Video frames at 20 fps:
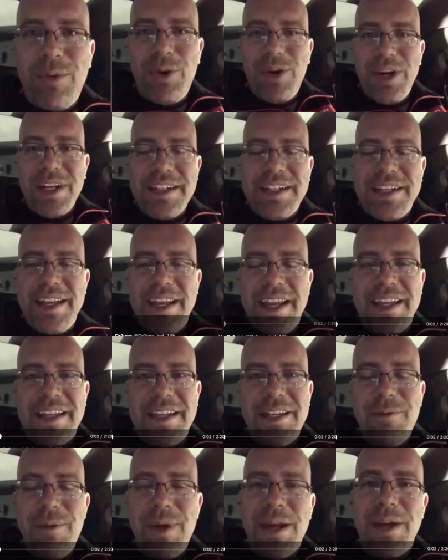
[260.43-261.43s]
Amazing morning
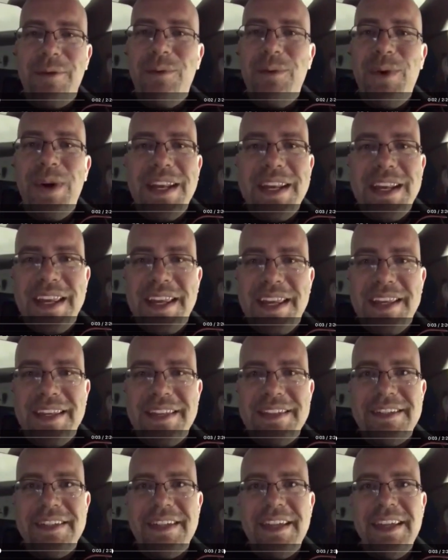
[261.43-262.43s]
today. No matter what it
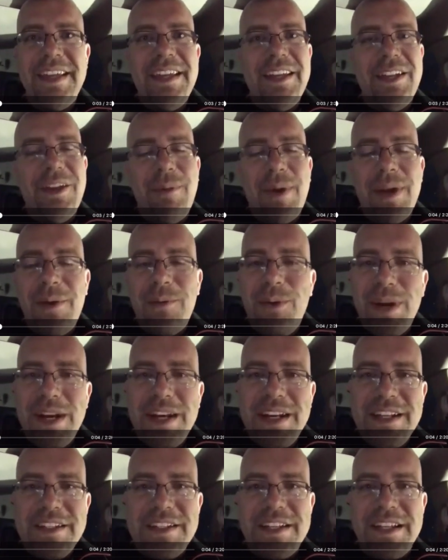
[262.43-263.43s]
is, no matter
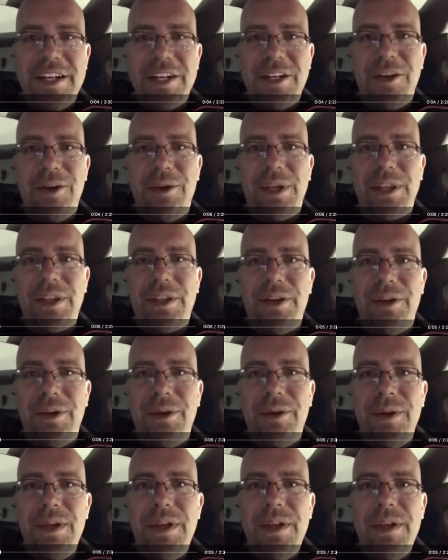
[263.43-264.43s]
what it is that you're going
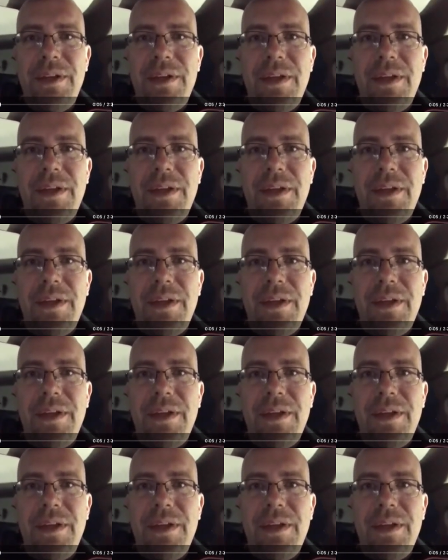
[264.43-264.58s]
through,